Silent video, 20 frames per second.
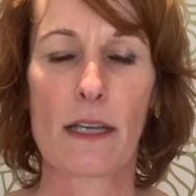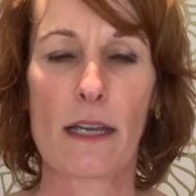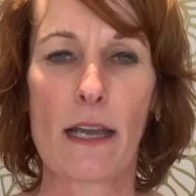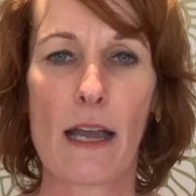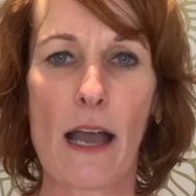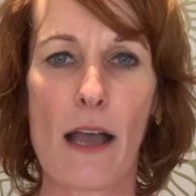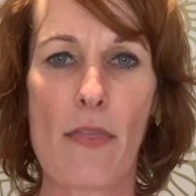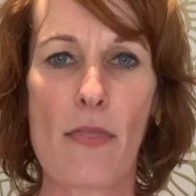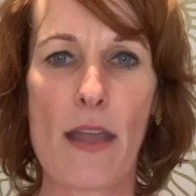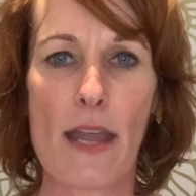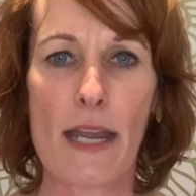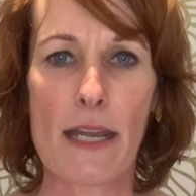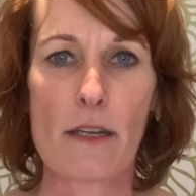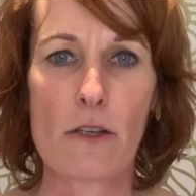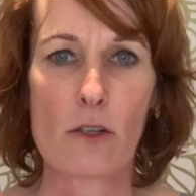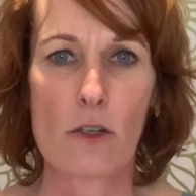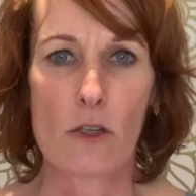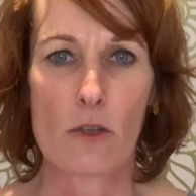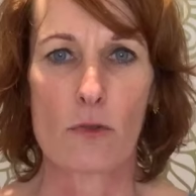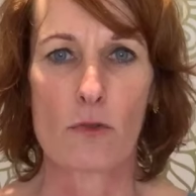And
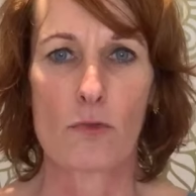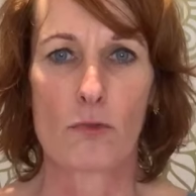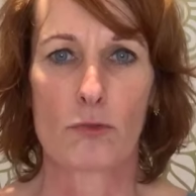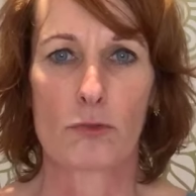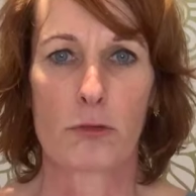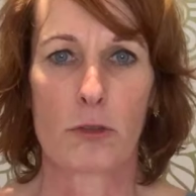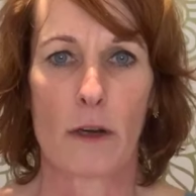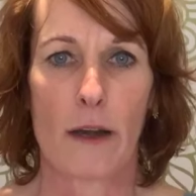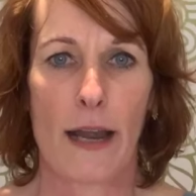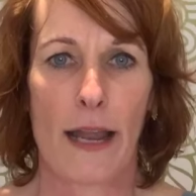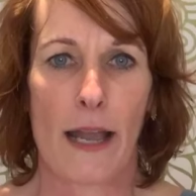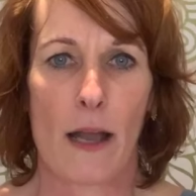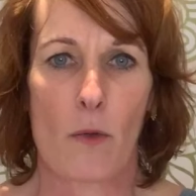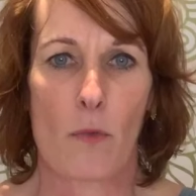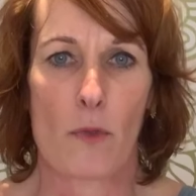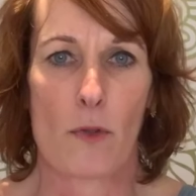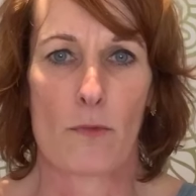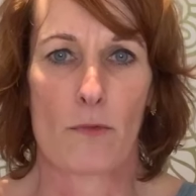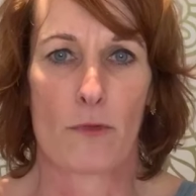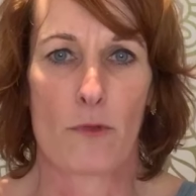then round
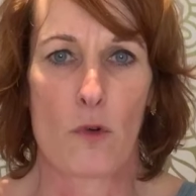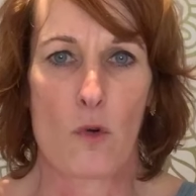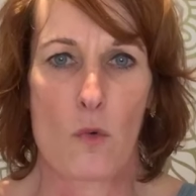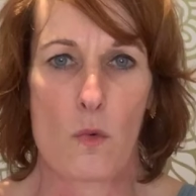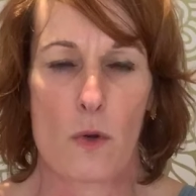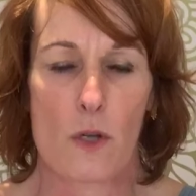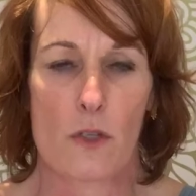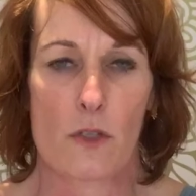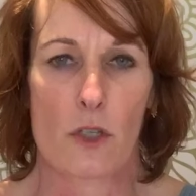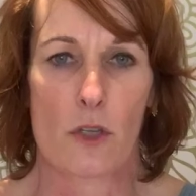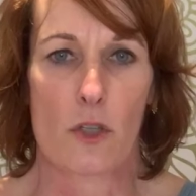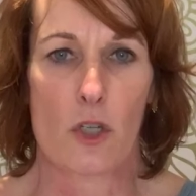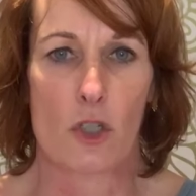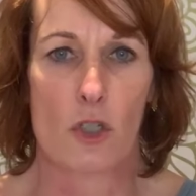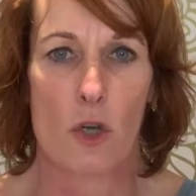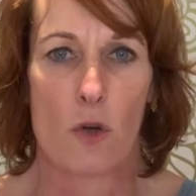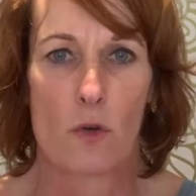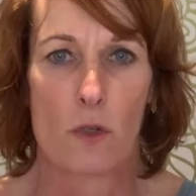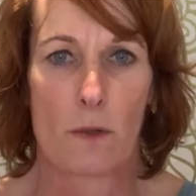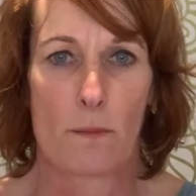them forward so the
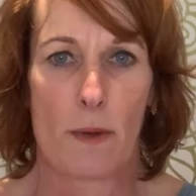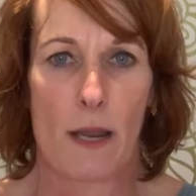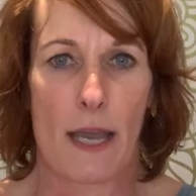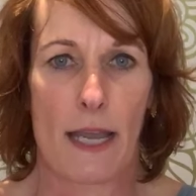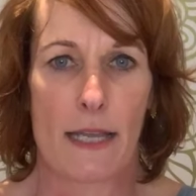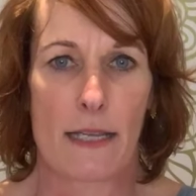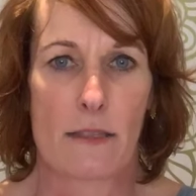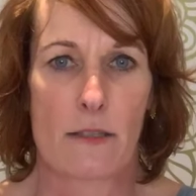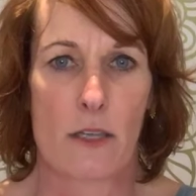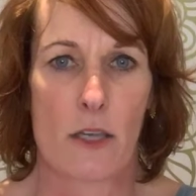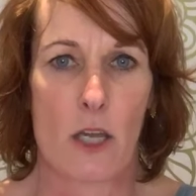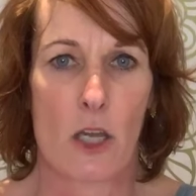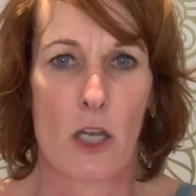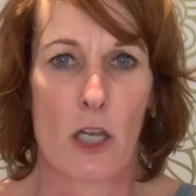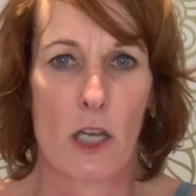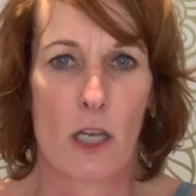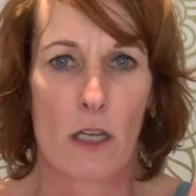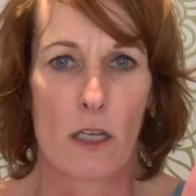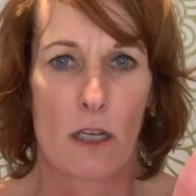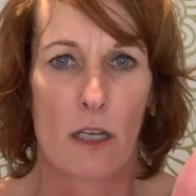shoulder blades
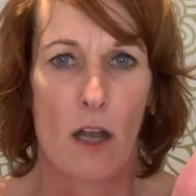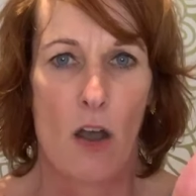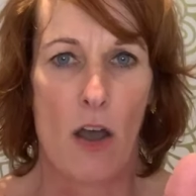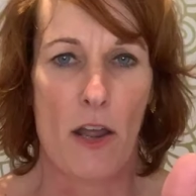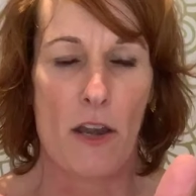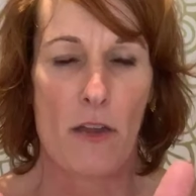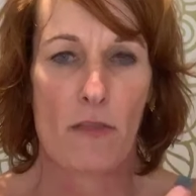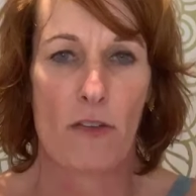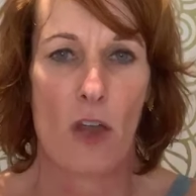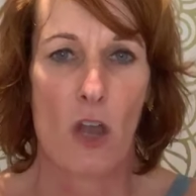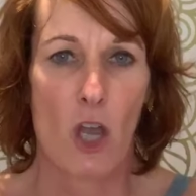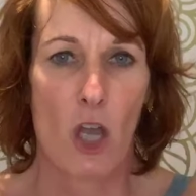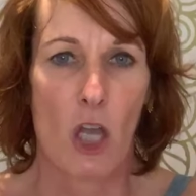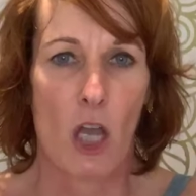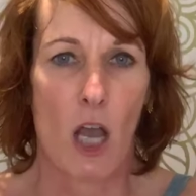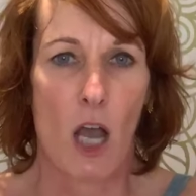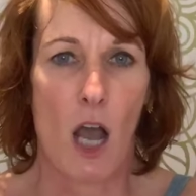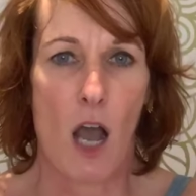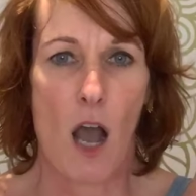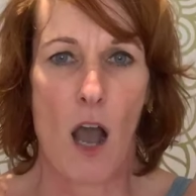kind of
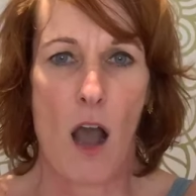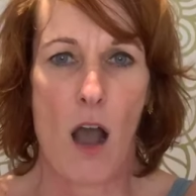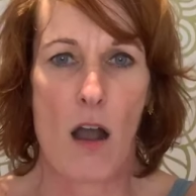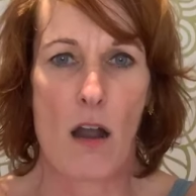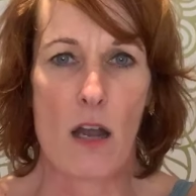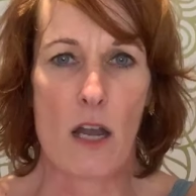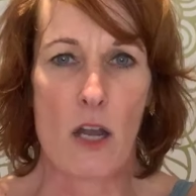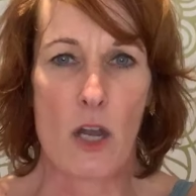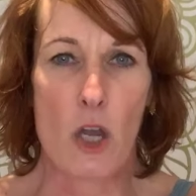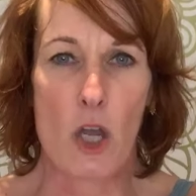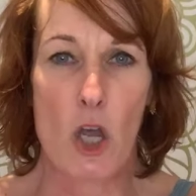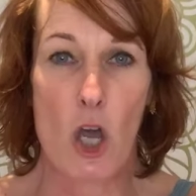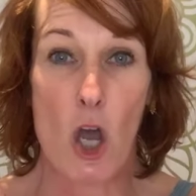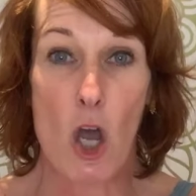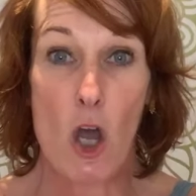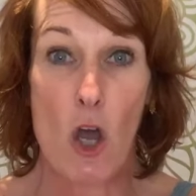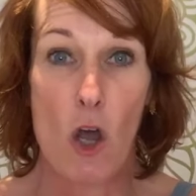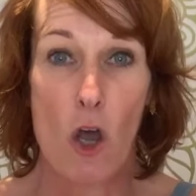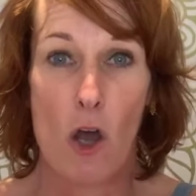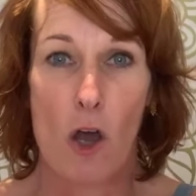hug and
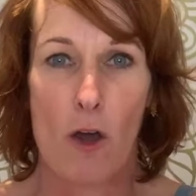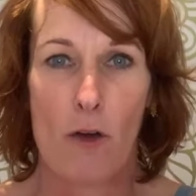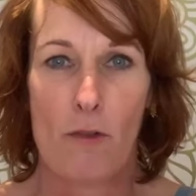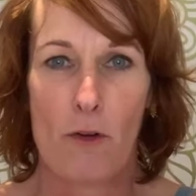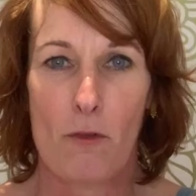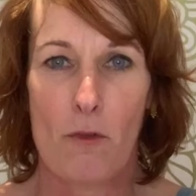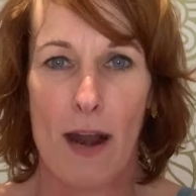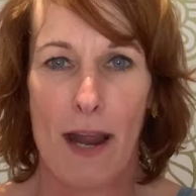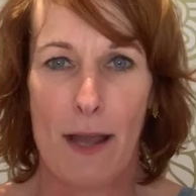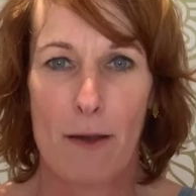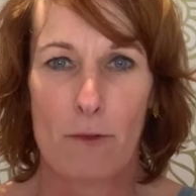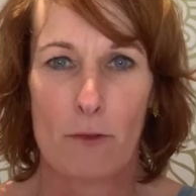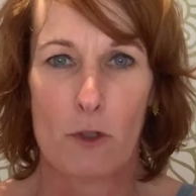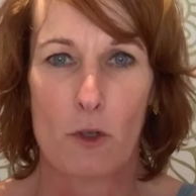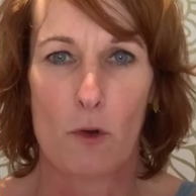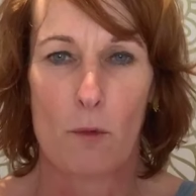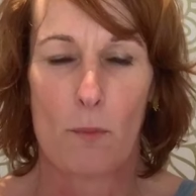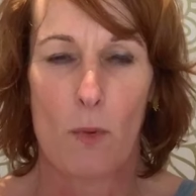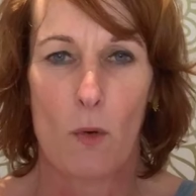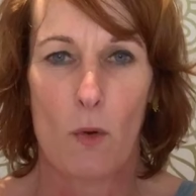curve around
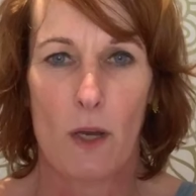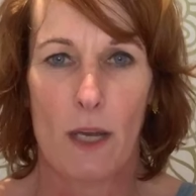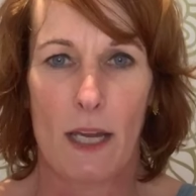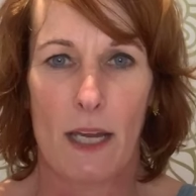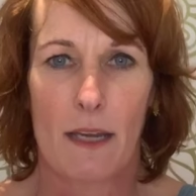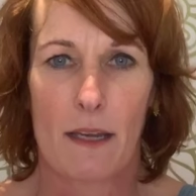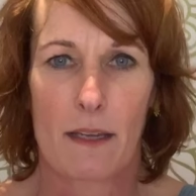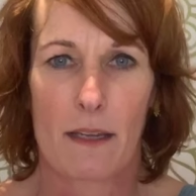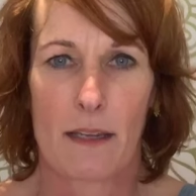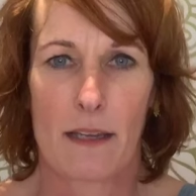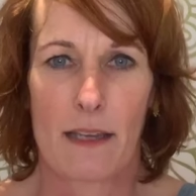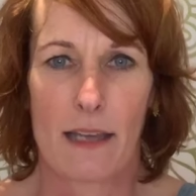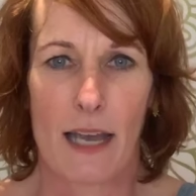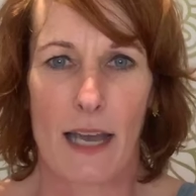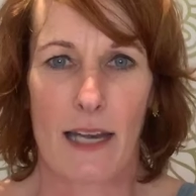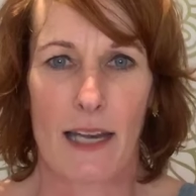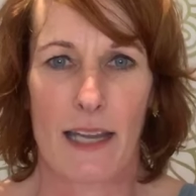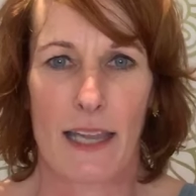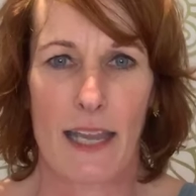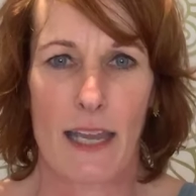your body.
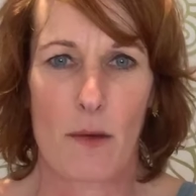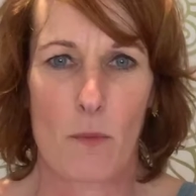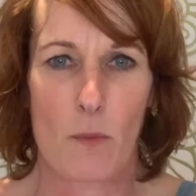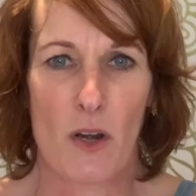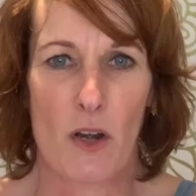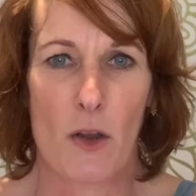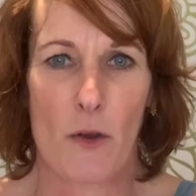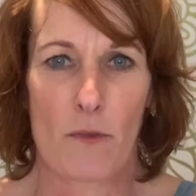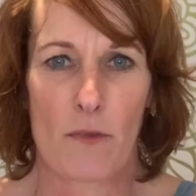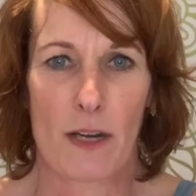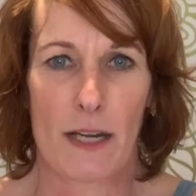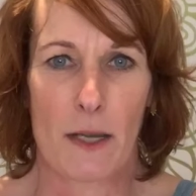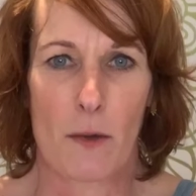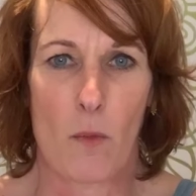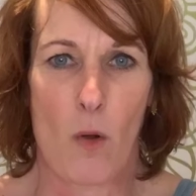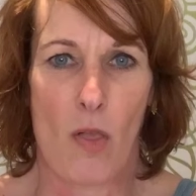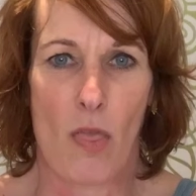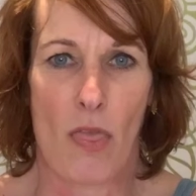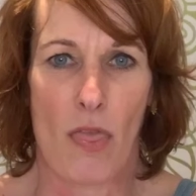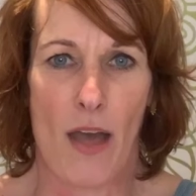And again, we don't really
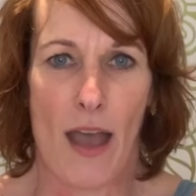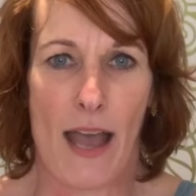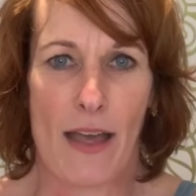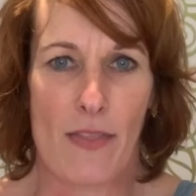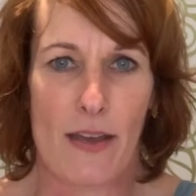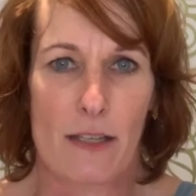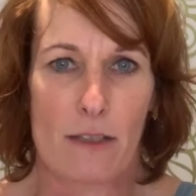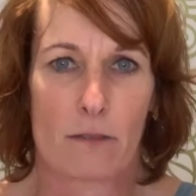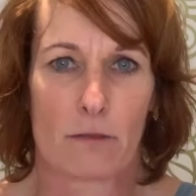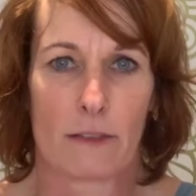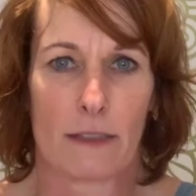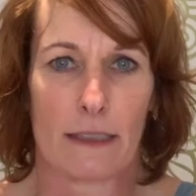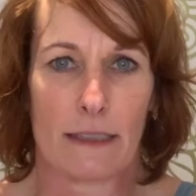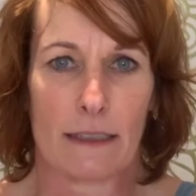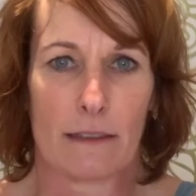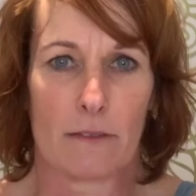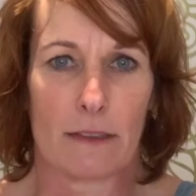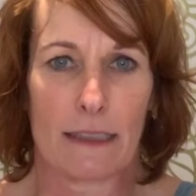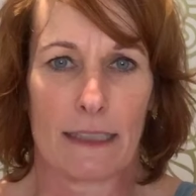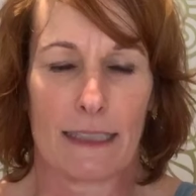want that. That's really,
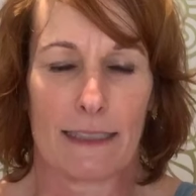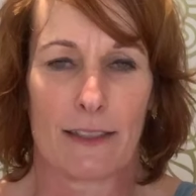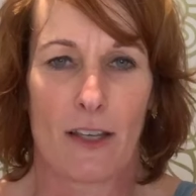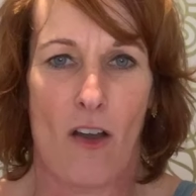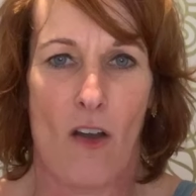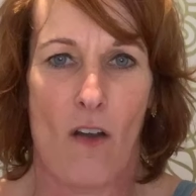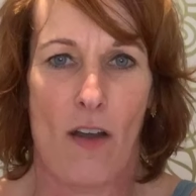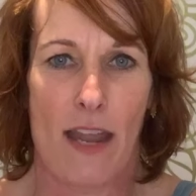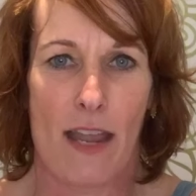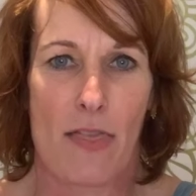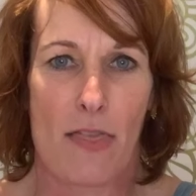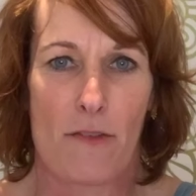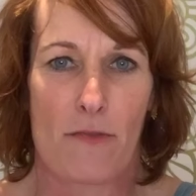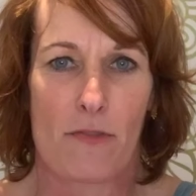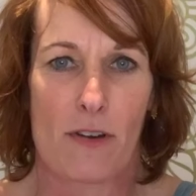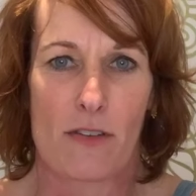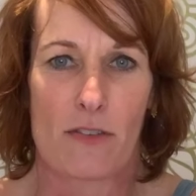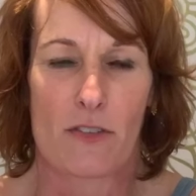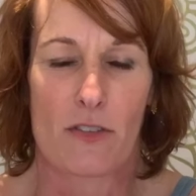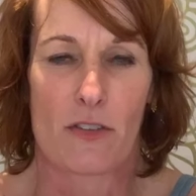really tight in the
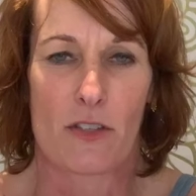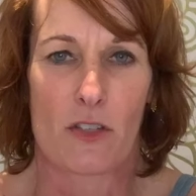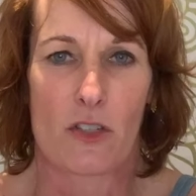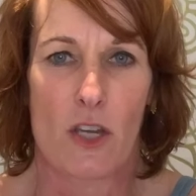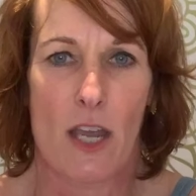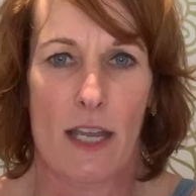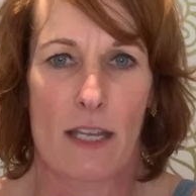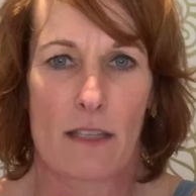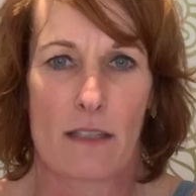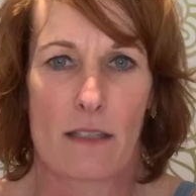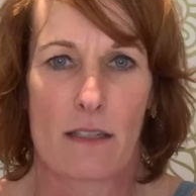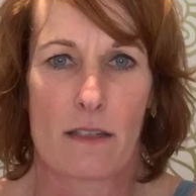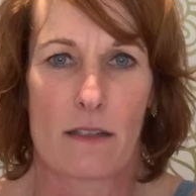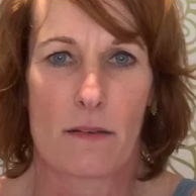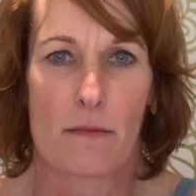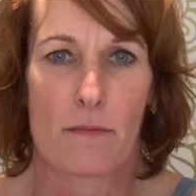front of the chest.